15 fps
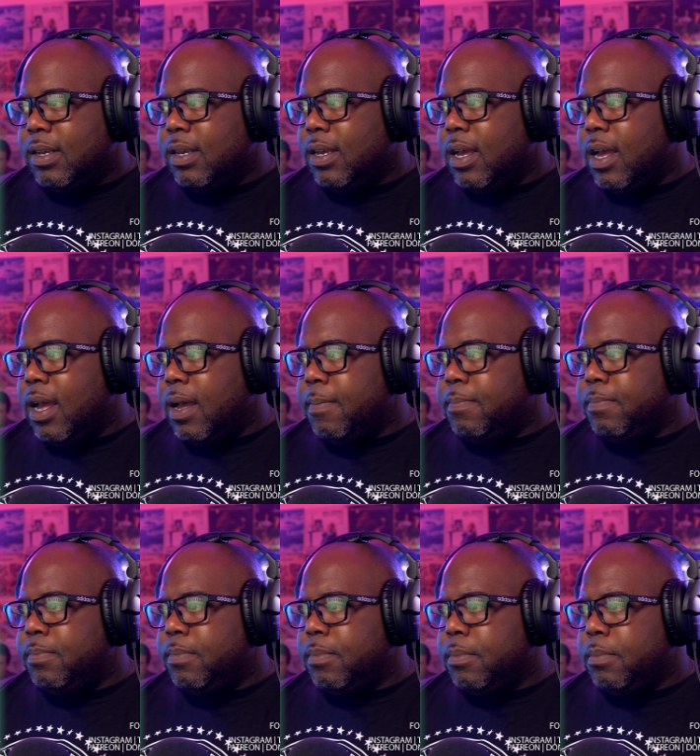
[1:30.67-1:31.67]

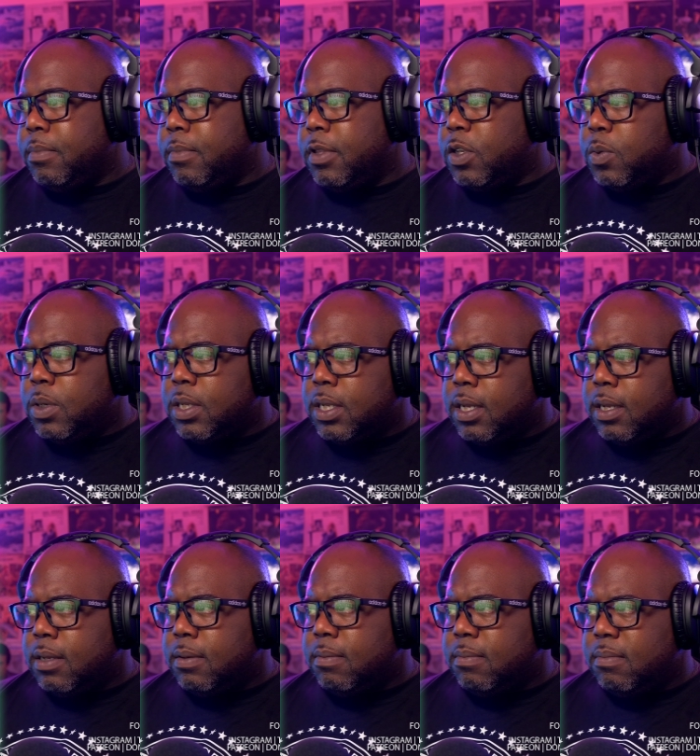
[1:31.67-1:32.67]
Um, this one is
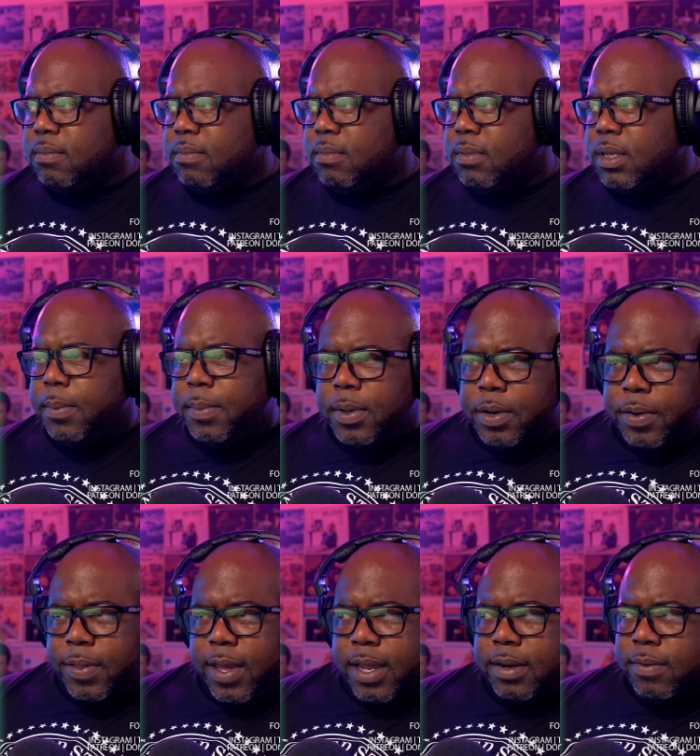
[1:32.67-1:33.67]
a similar to
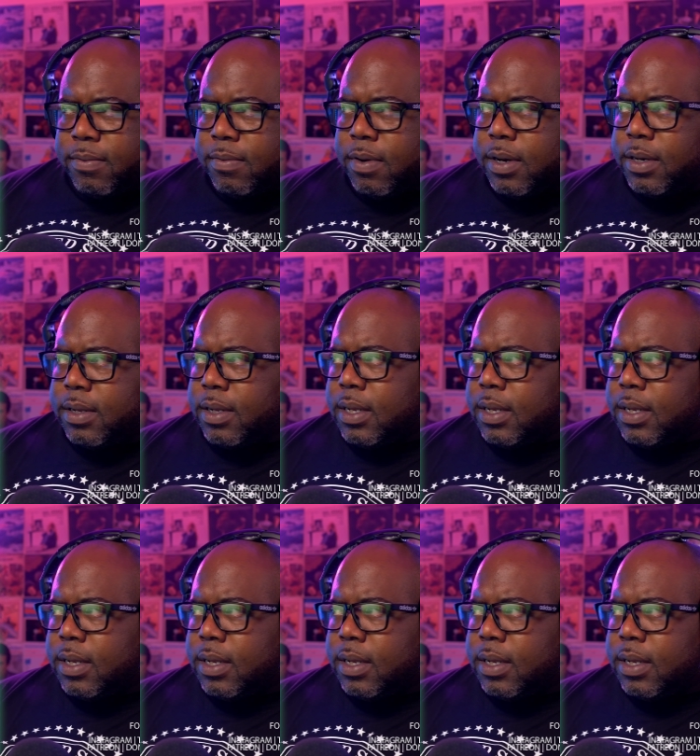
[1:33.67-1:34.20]
that, right?